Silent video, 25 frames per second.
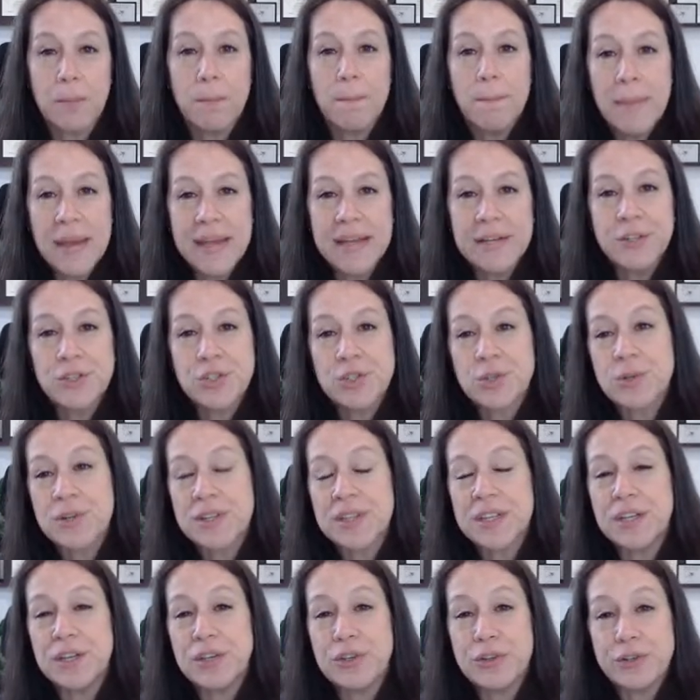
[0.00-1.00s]
Make sure
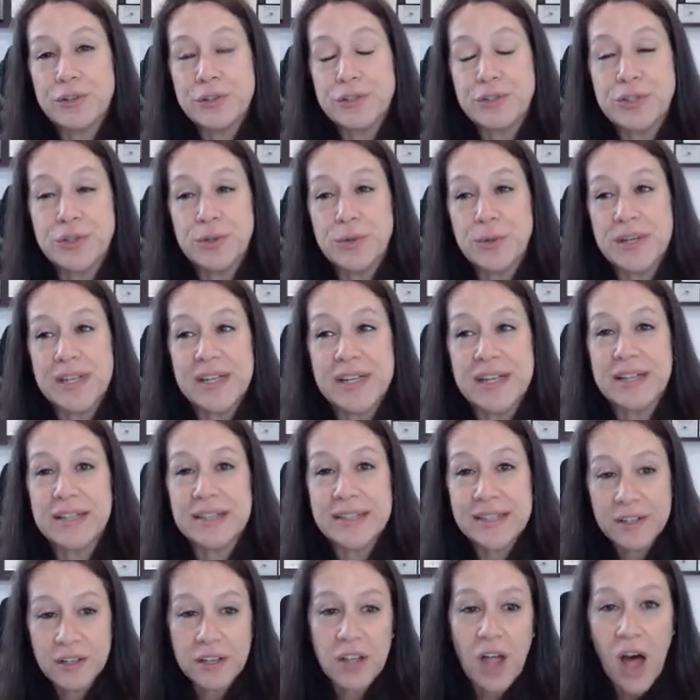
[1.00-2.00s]
that you're doing
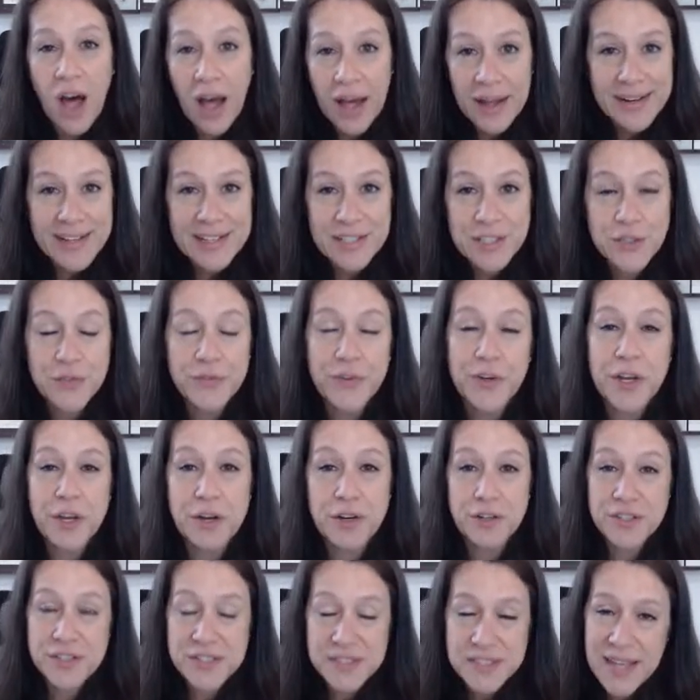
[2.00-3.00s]
little audits for
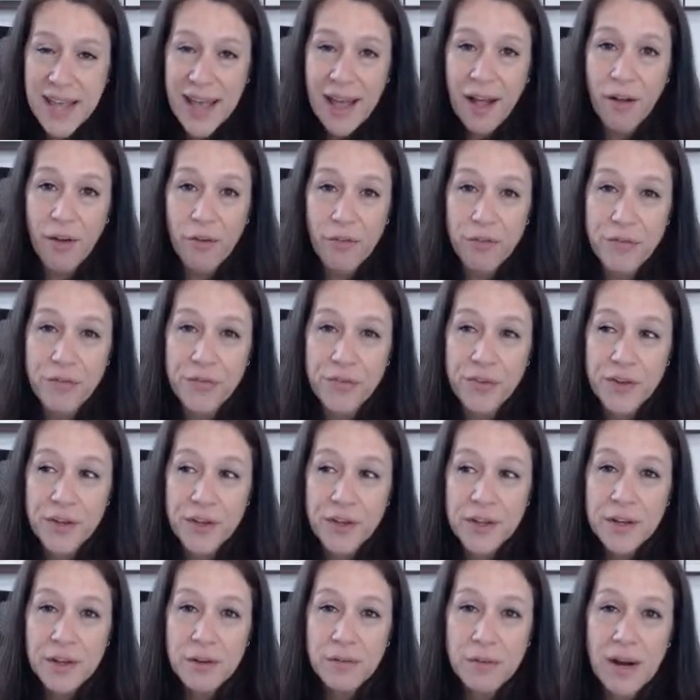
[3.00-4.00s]
yourself,
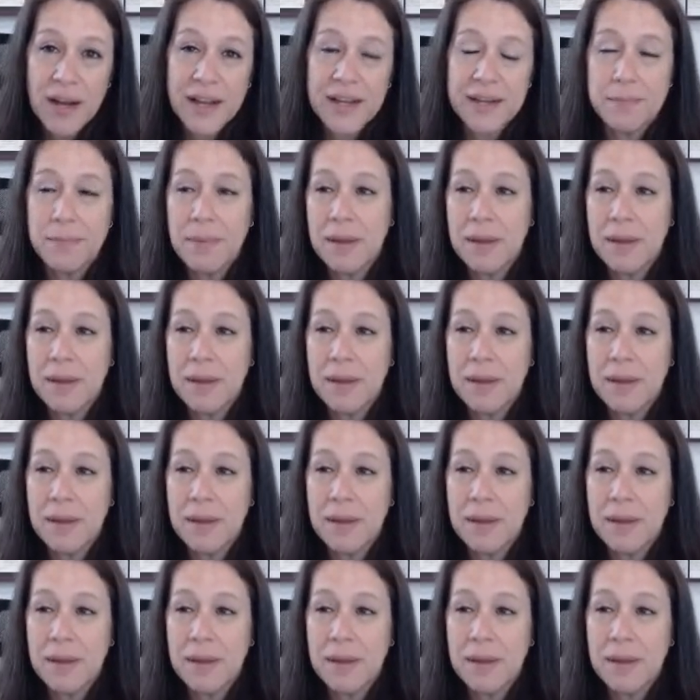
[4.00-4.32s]
right?